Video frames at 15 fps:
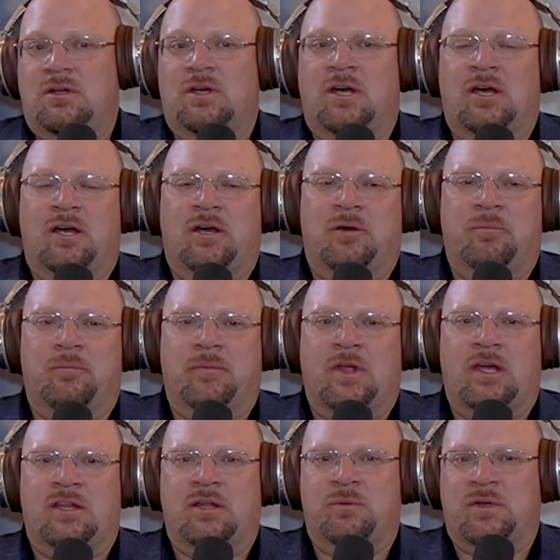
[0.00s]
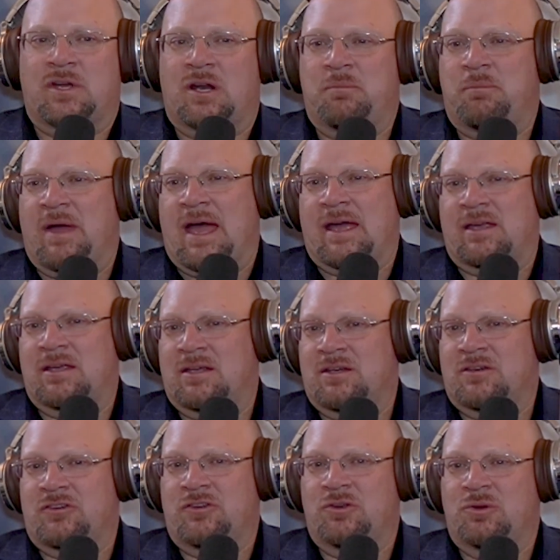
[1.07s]
and then we kind of back
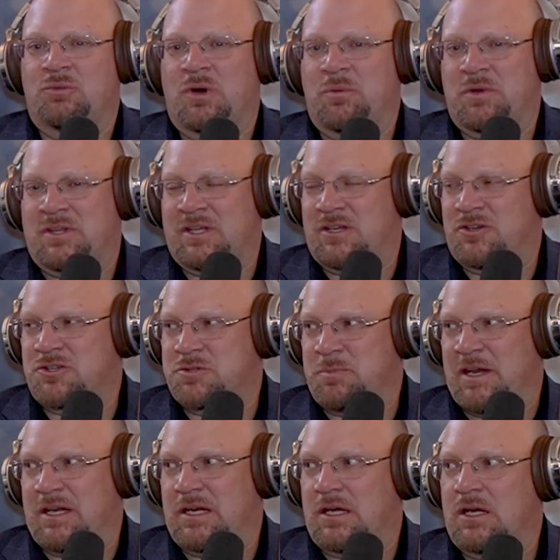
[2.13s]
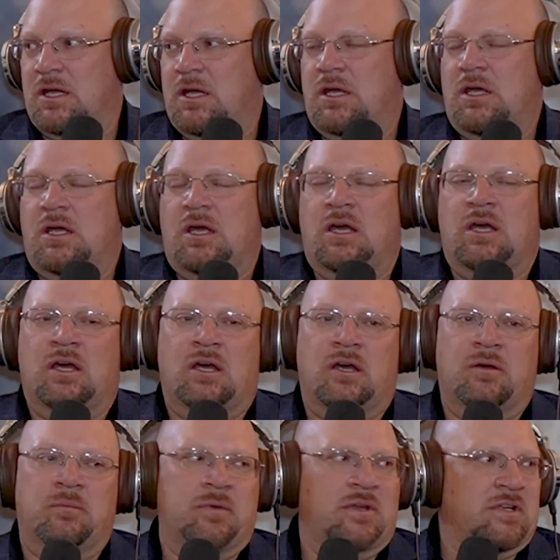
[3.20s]
into what we think you're spending.
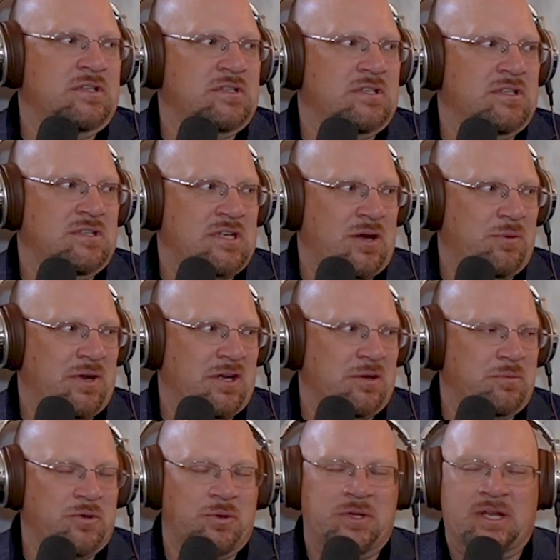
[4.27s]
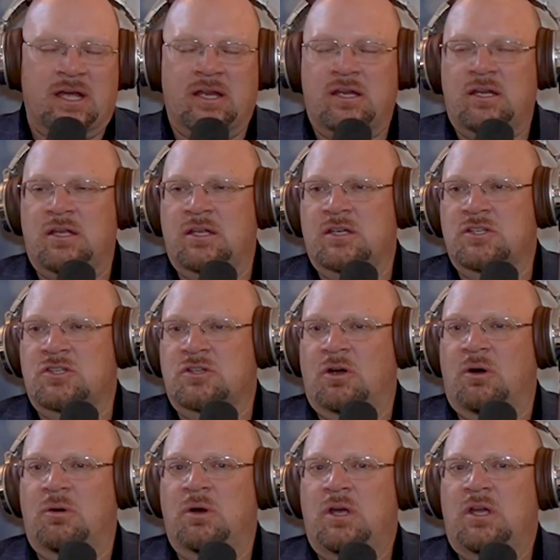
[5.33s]
Is how we end up doing that. And
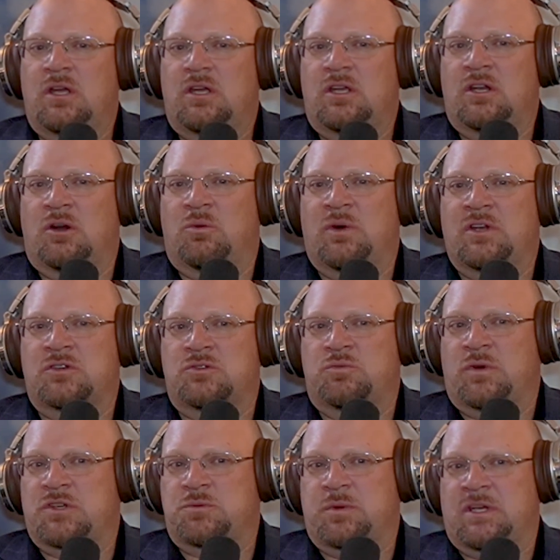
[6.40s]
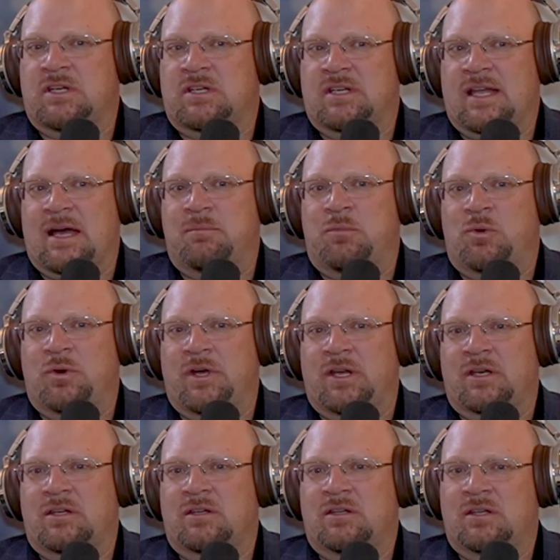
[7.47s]
so, once we get to that
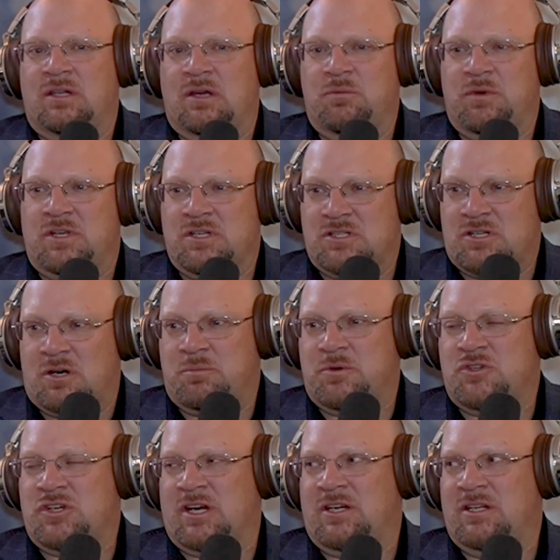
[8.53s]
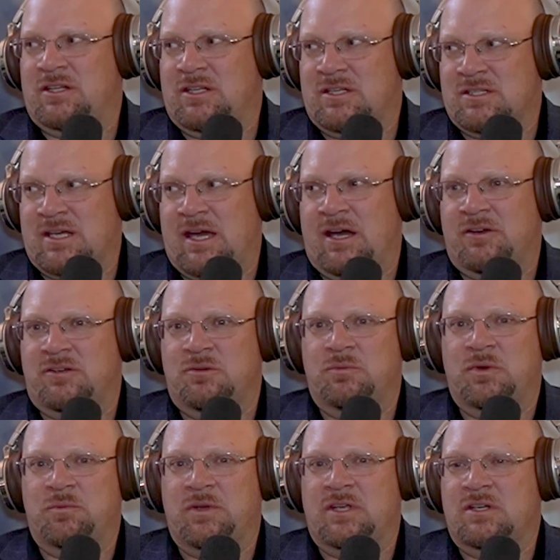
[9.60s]
point, then we can start projecting things out. And
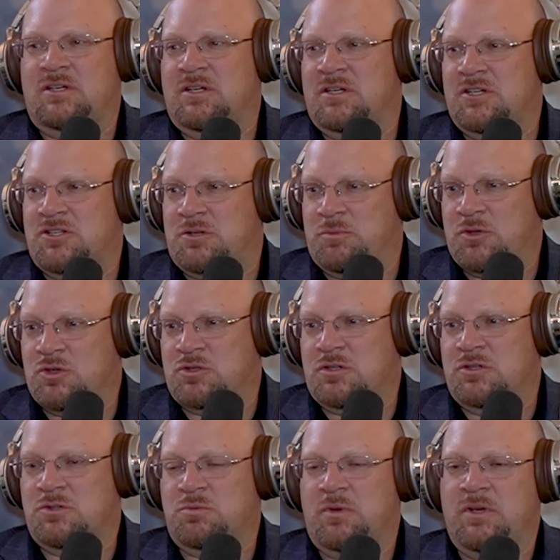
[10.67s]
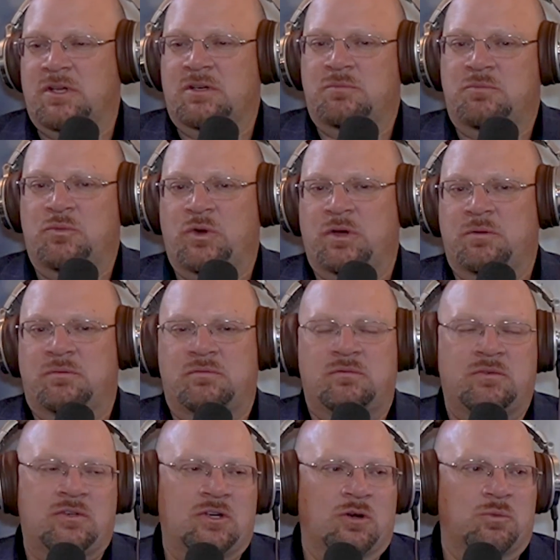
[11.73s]
when we get to distributions, when it
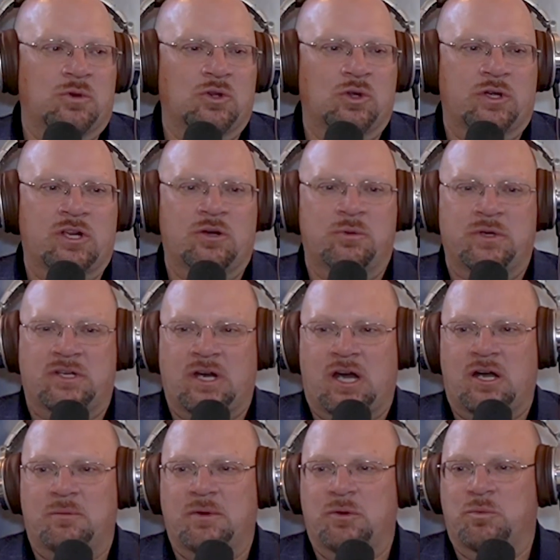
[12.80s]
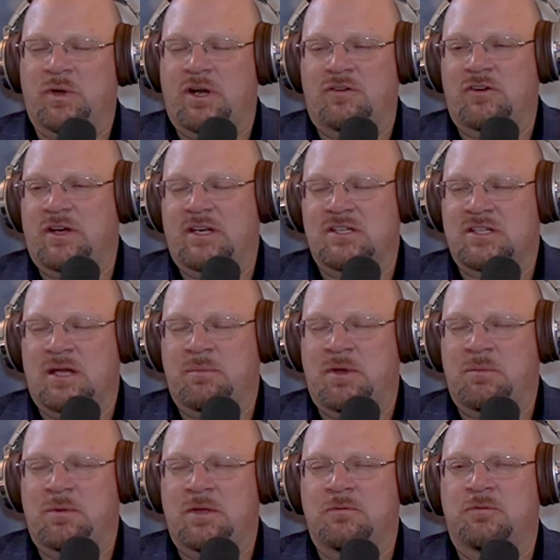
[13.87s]
we're looking at retirement, whatever age that
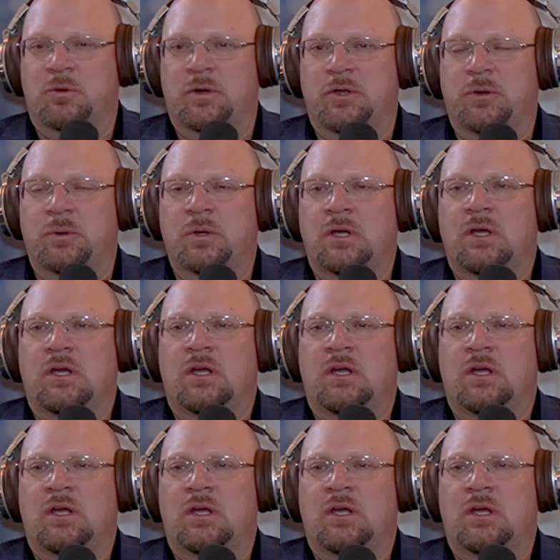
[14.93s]
may be for you,